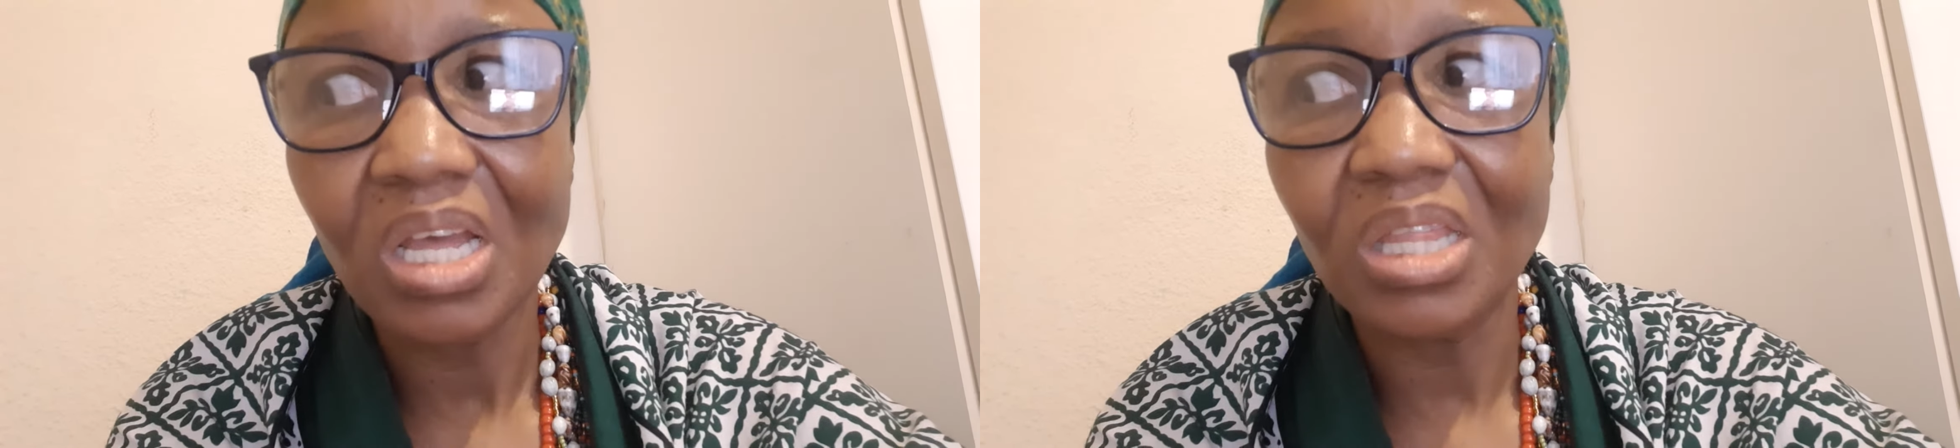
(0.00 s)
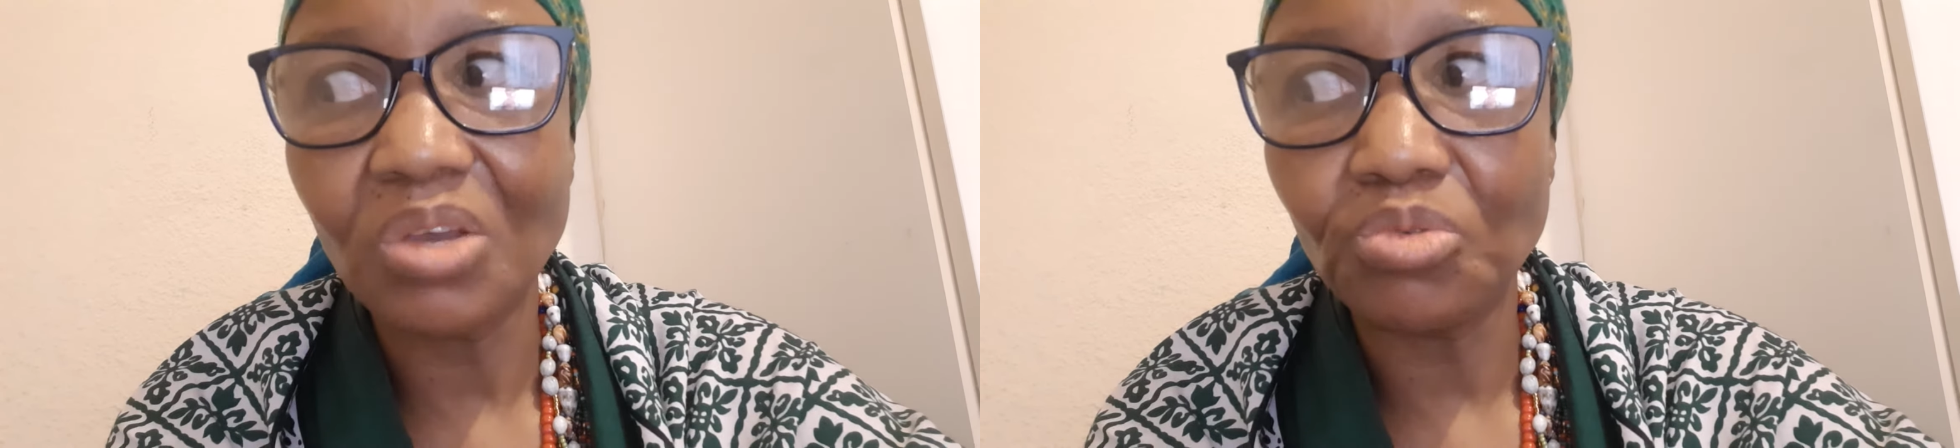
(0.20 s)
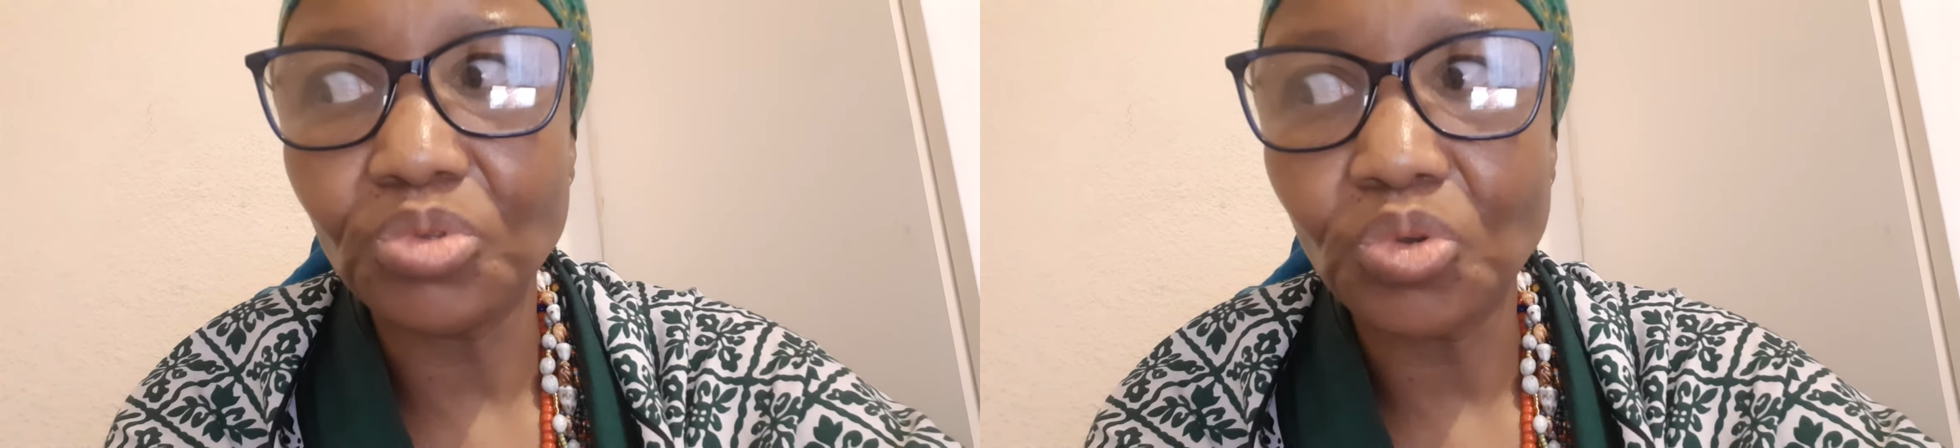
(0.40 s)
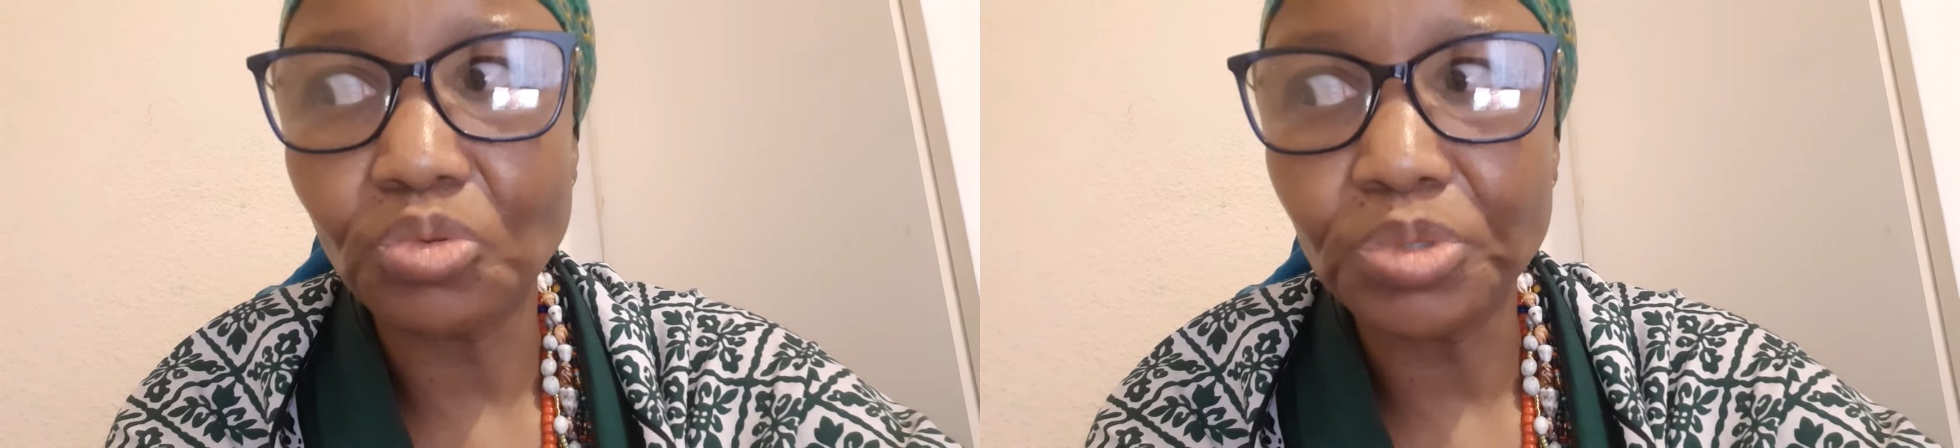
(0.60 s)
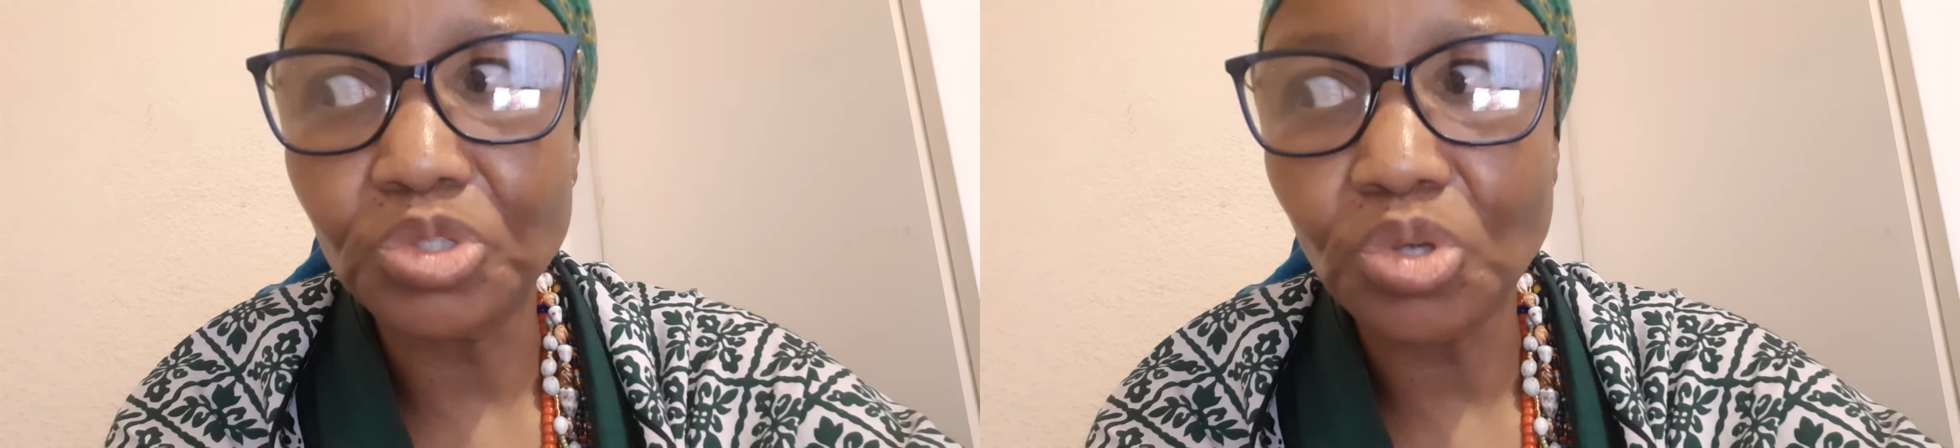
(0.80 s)
You
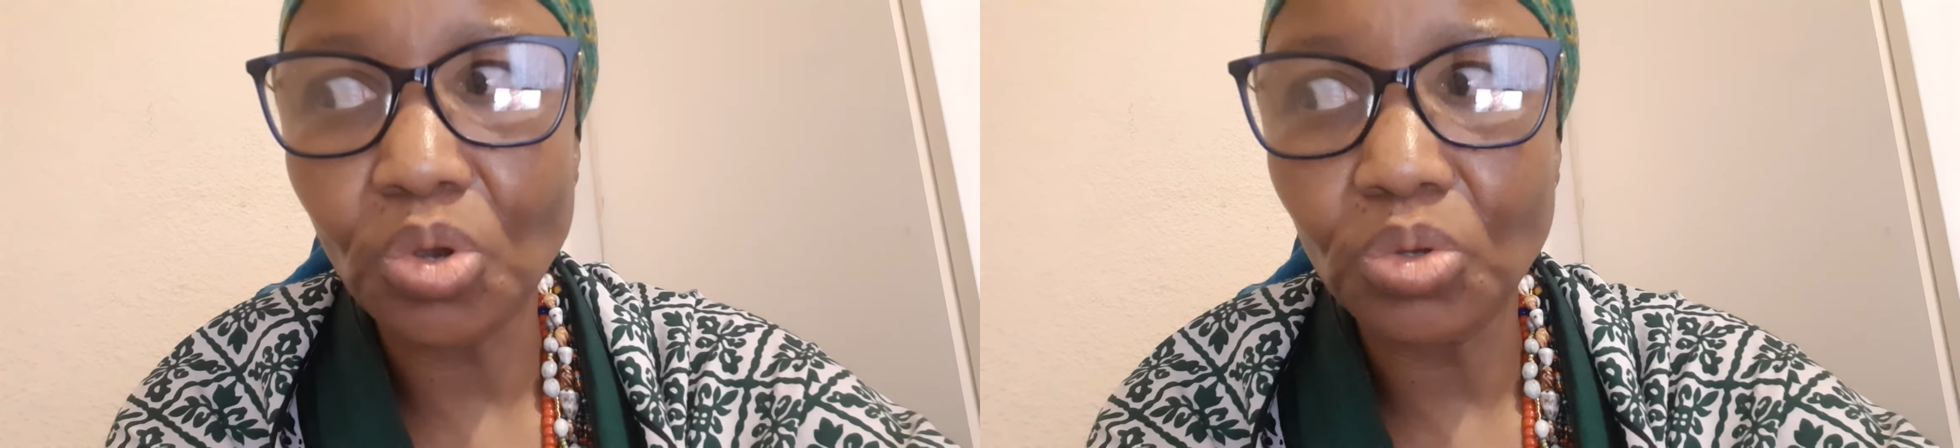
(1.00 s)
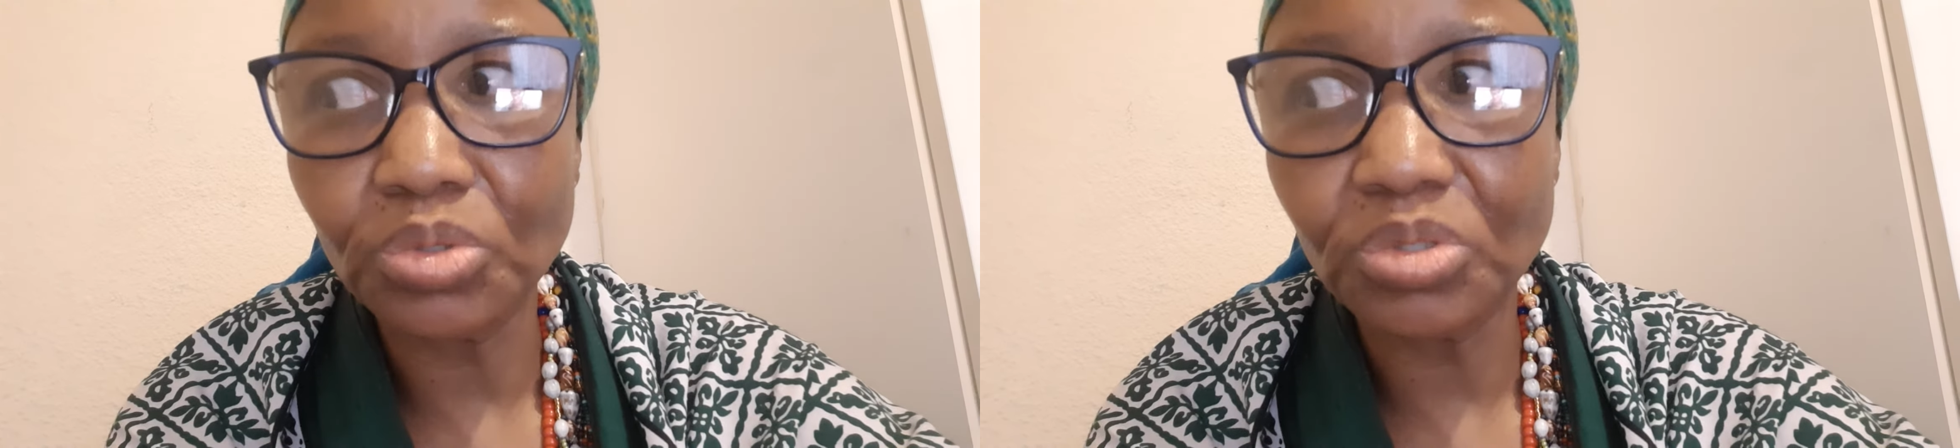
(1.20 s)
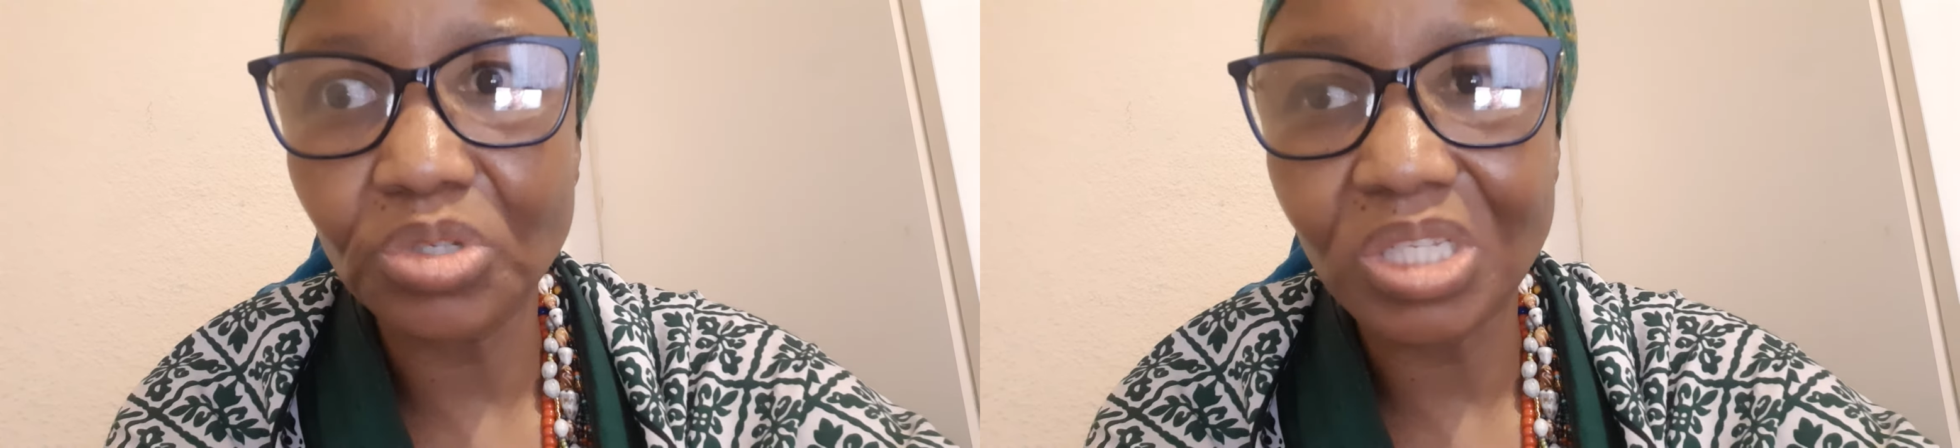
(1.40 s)
will be told